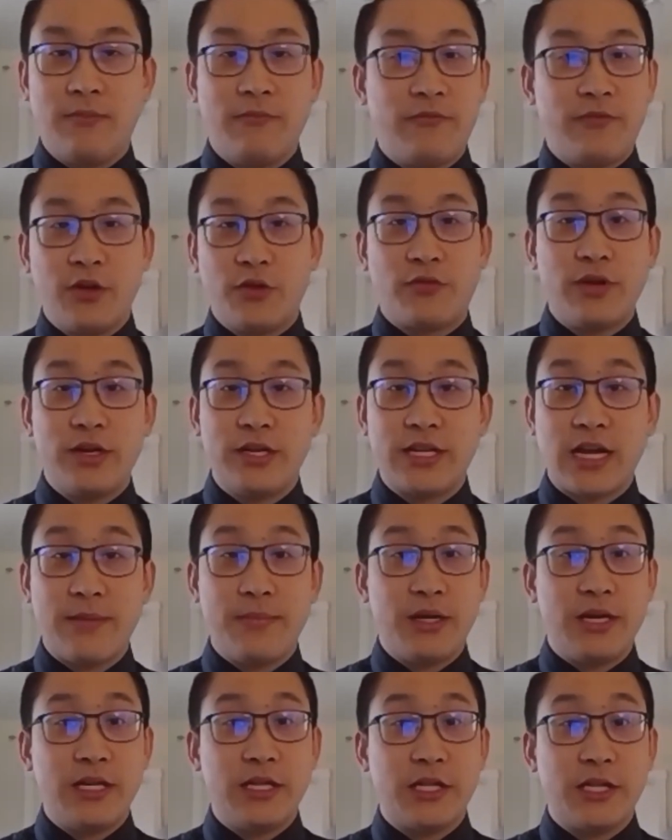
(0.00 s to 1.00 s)
Feel free to
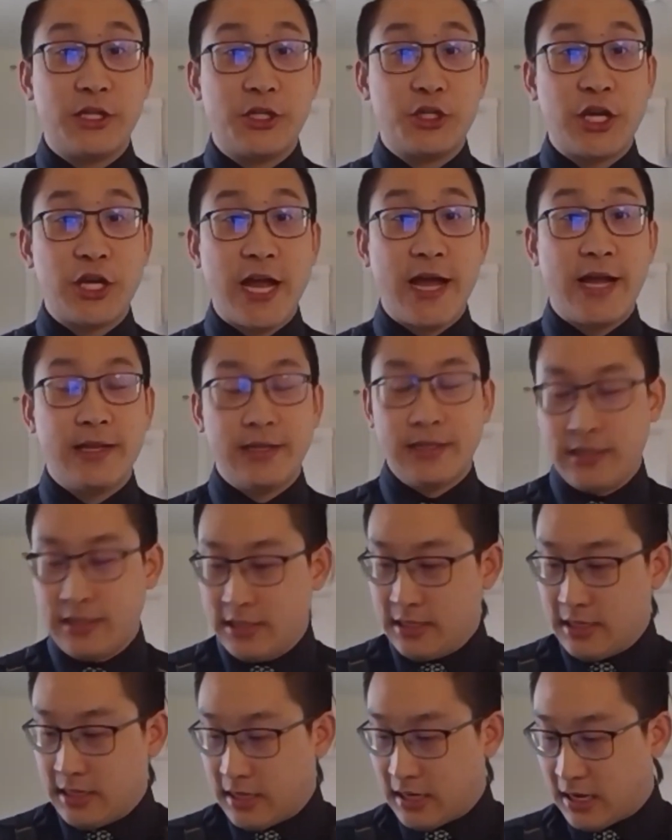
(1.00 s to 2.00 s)
type it in the chat.
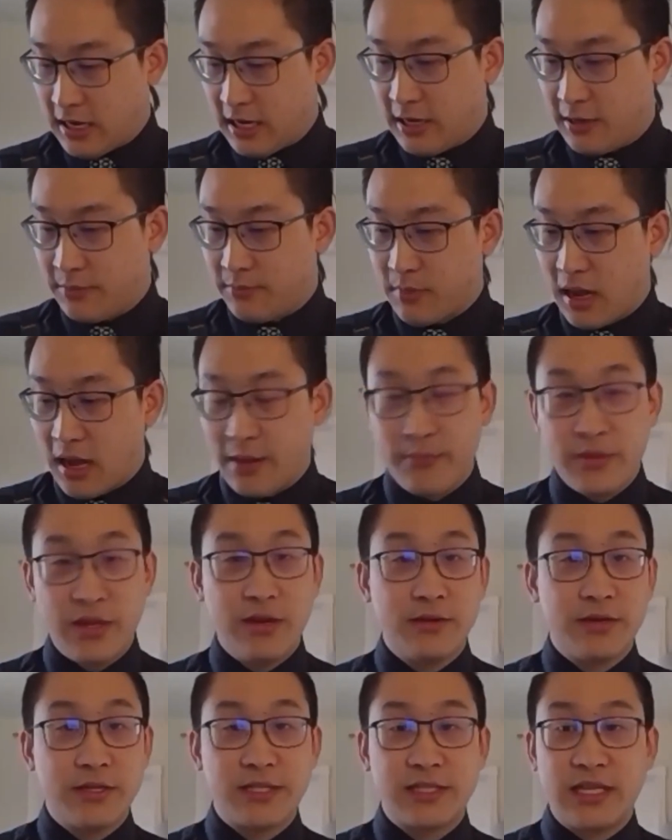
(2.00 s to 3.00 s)
I'm
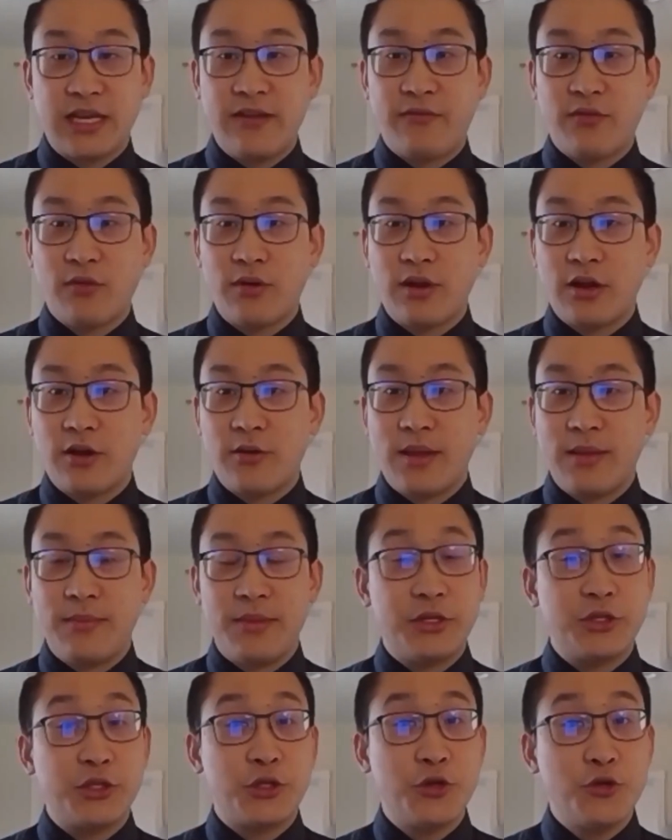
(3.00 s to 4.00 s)
here to stay for another
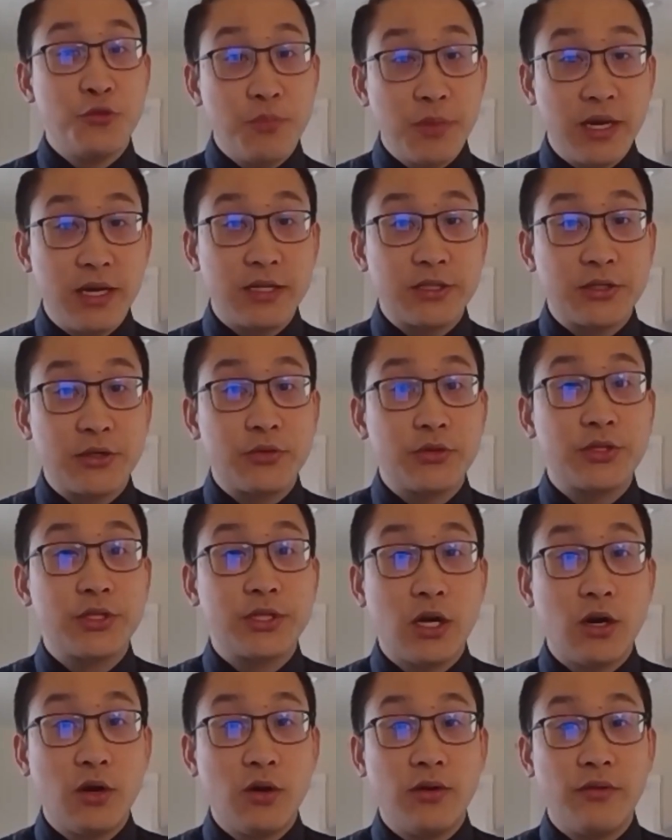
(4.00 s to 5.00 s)
maybe 2 minutes or
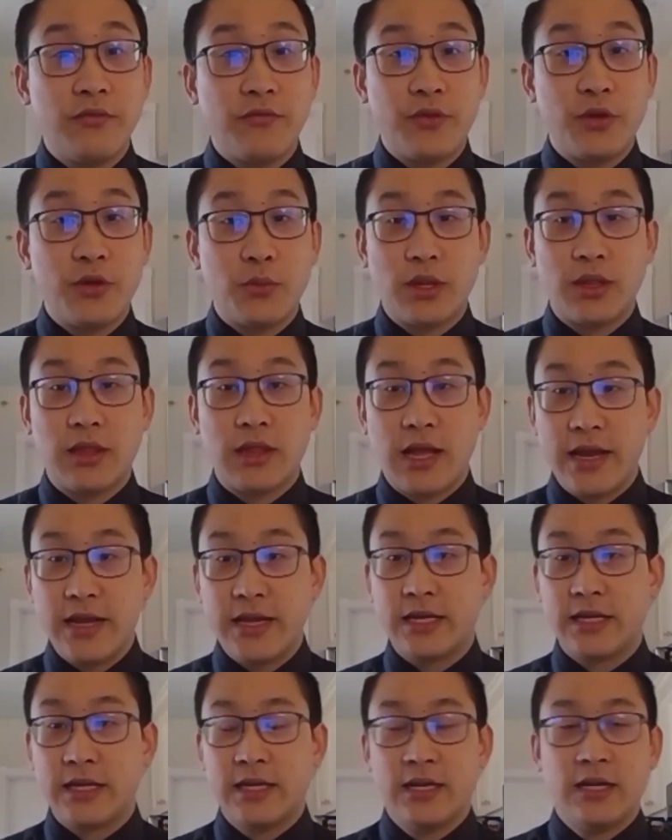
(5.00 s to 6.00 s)
so if you would
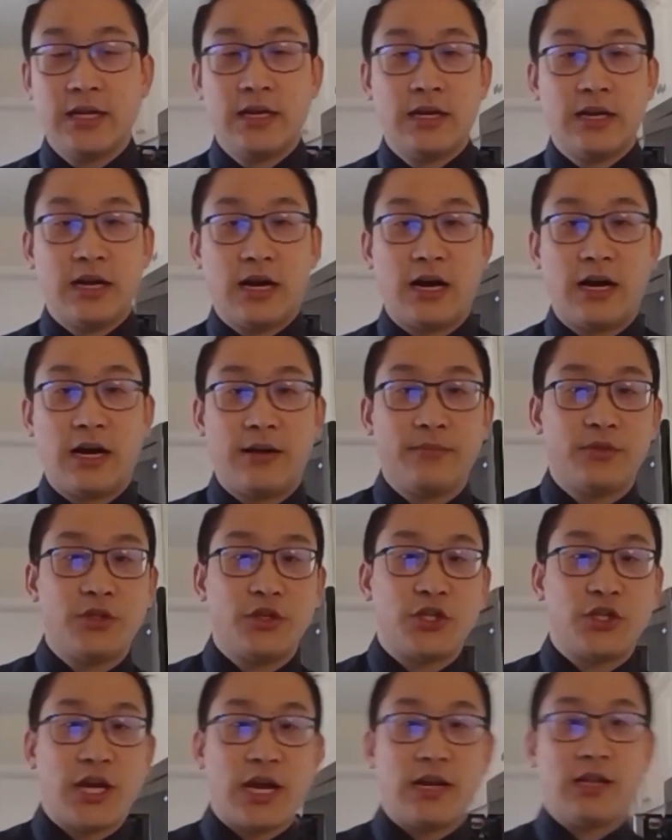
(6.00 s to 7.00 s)
like to
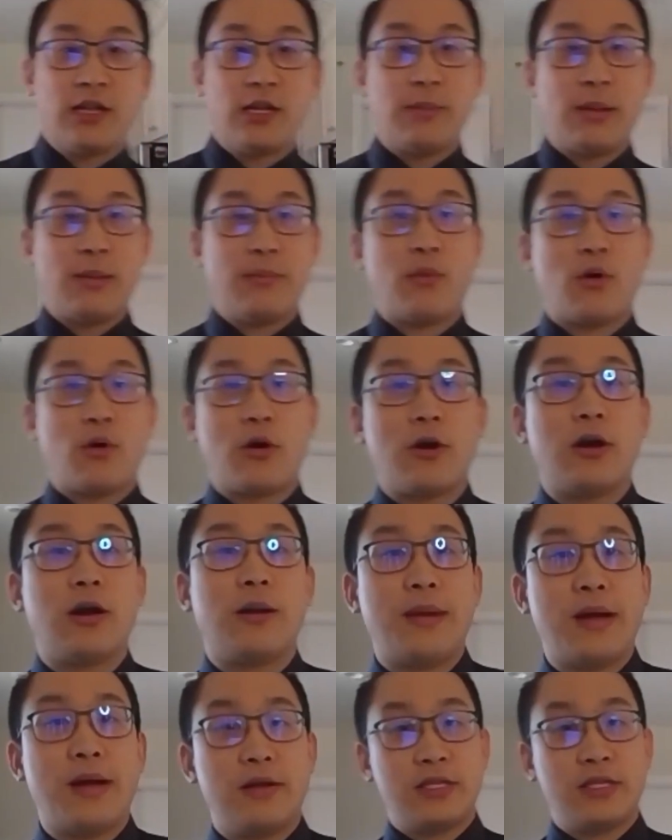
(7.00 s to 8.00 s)
chat a little bit more
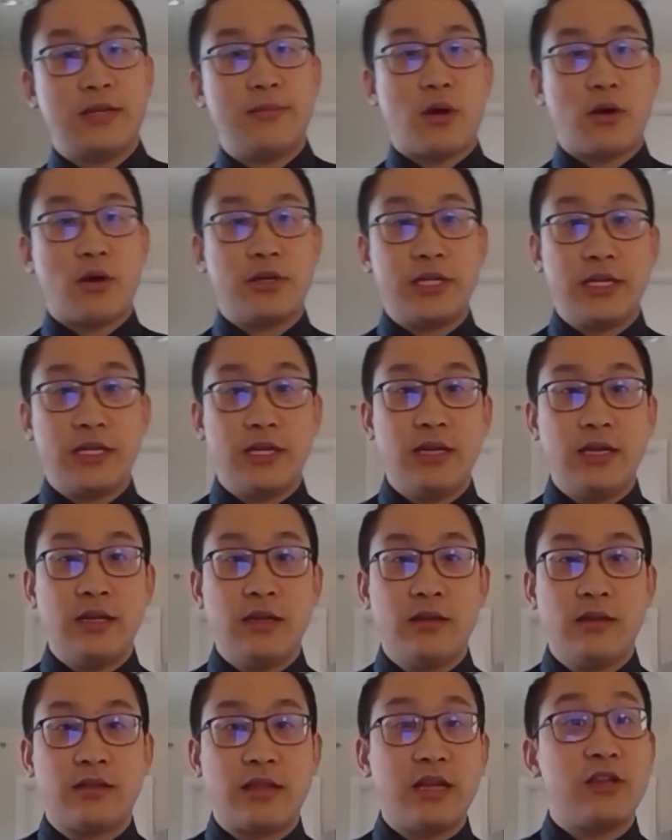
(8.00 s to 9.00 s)
about the Martini.
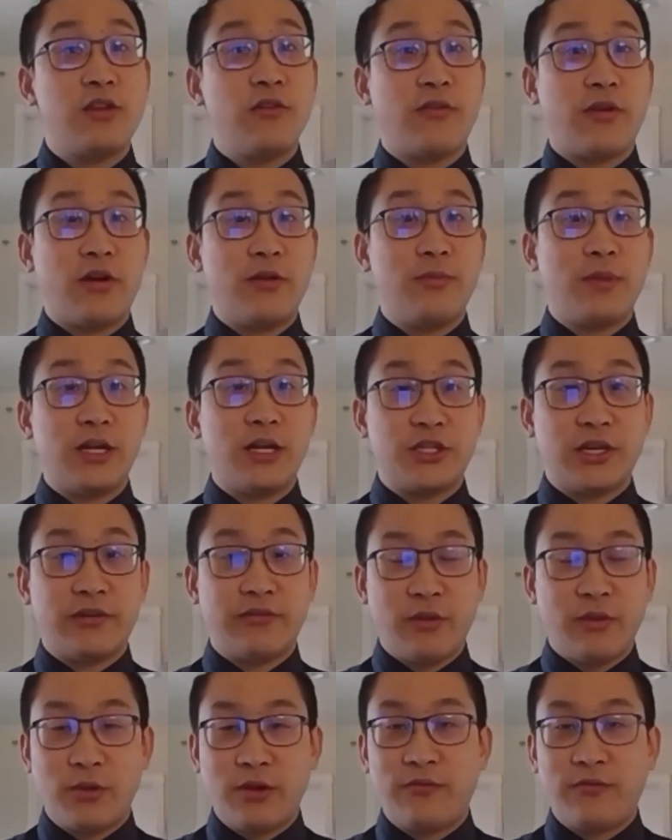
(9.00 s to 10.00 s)
Thank you very much
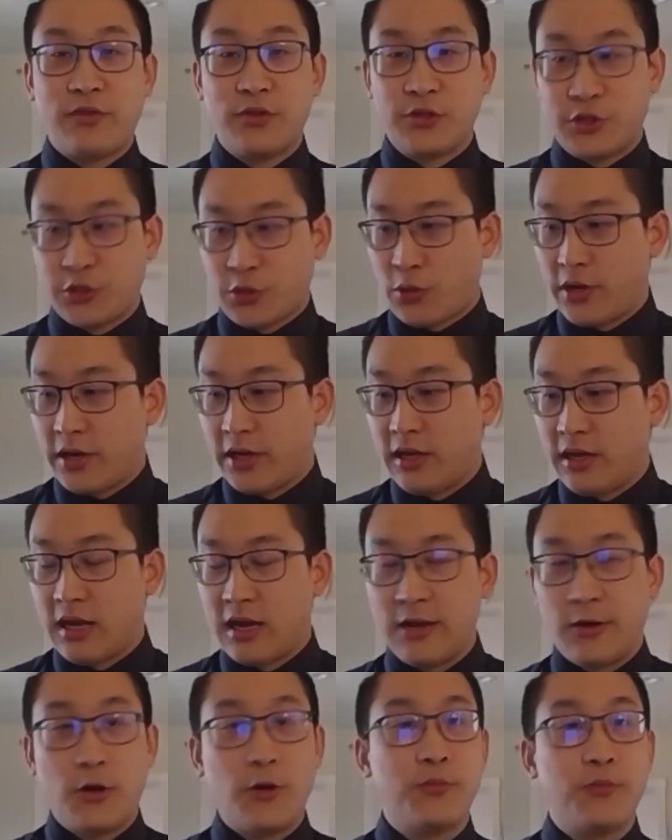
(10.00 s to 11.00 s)
everyone for joining.
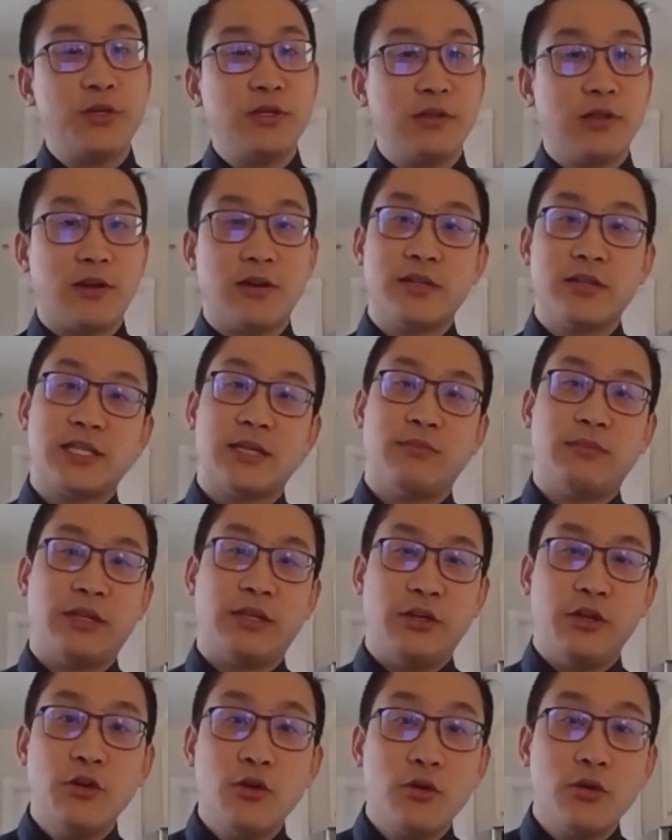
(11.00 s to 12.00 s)
I hope you learned
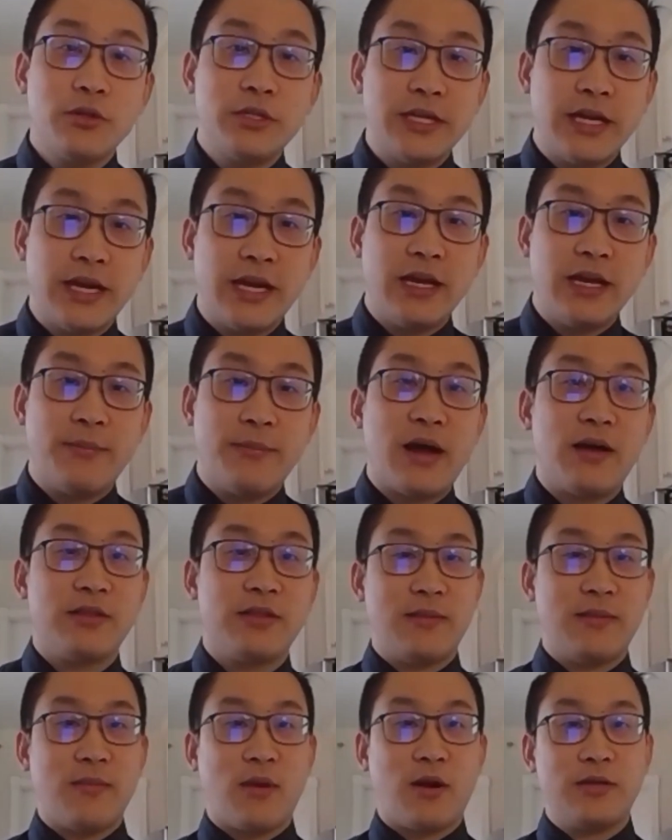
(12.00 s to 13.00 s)
something new today about
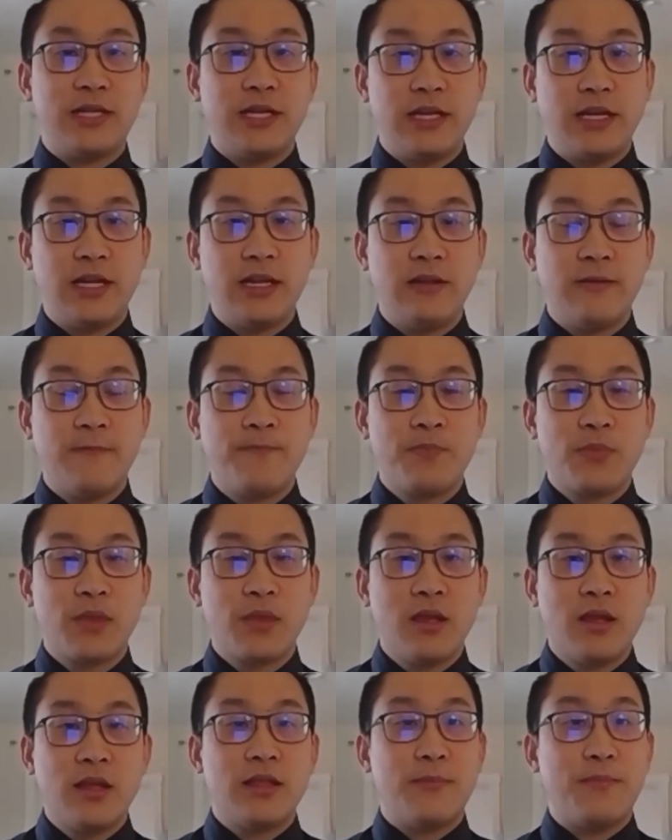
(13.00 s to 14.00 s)
the Martini,
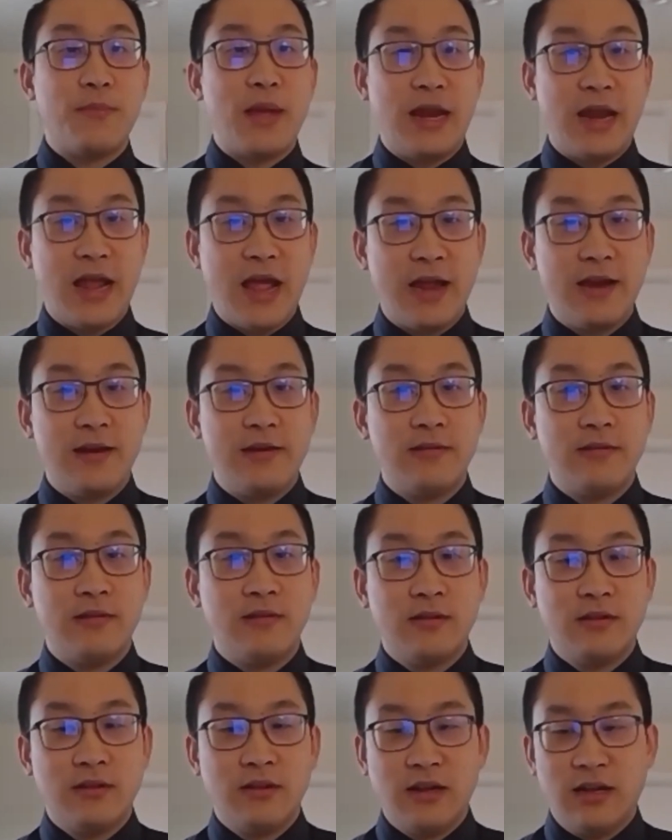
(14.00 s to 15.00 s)
the Manhattan,
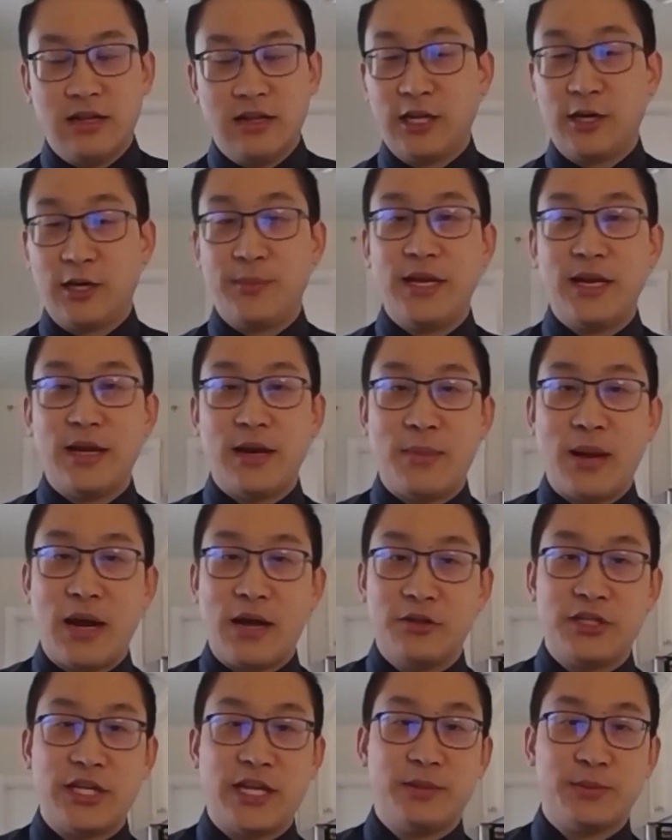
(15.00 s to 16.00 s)
a little bit
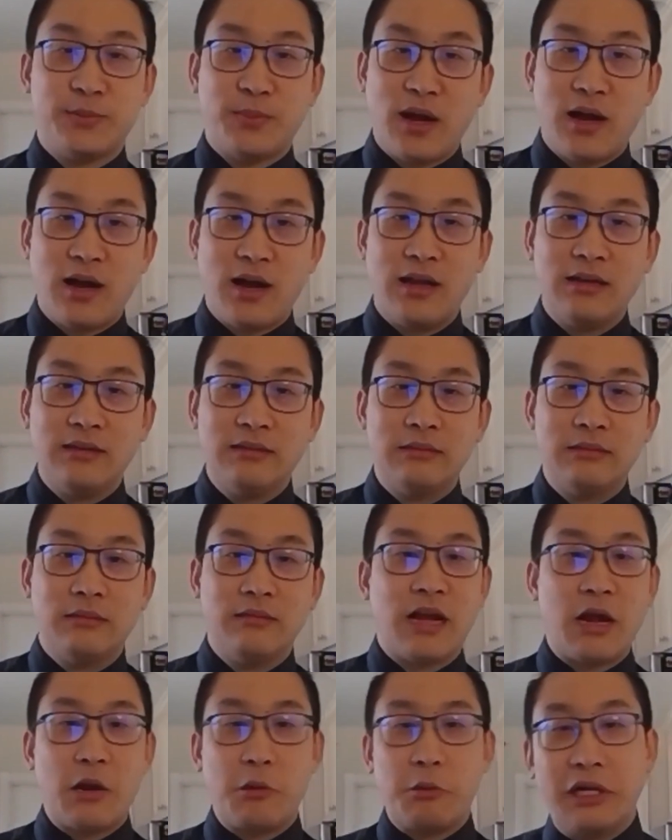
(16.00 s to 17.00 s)
about James Bond.
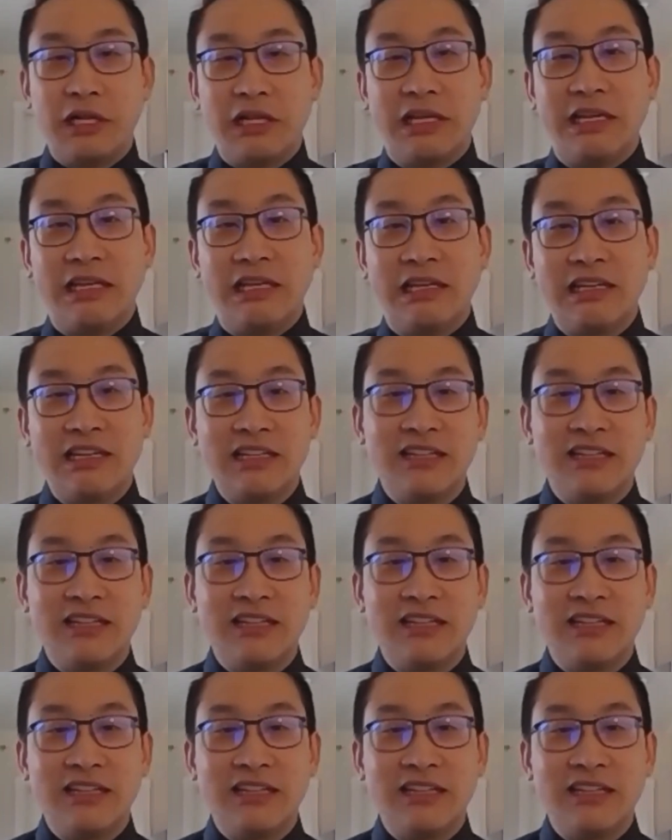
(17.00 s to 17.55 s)
Not really.